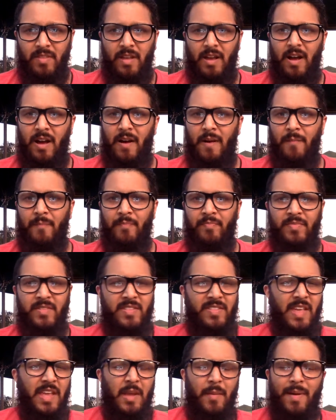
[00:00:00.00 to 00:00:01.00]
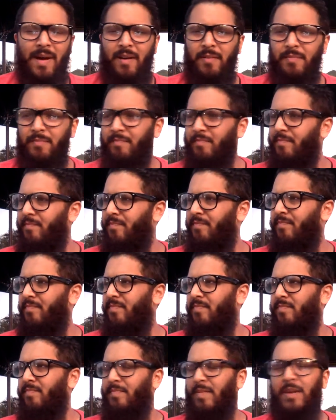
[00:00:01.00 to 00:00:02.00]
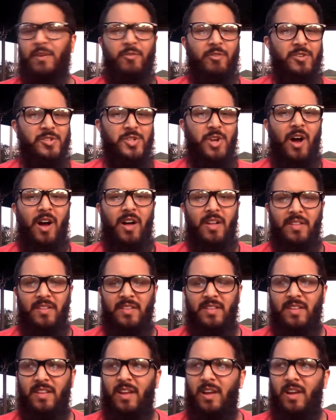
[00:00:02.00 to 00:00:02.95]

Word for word: Uh, think about Peter and John,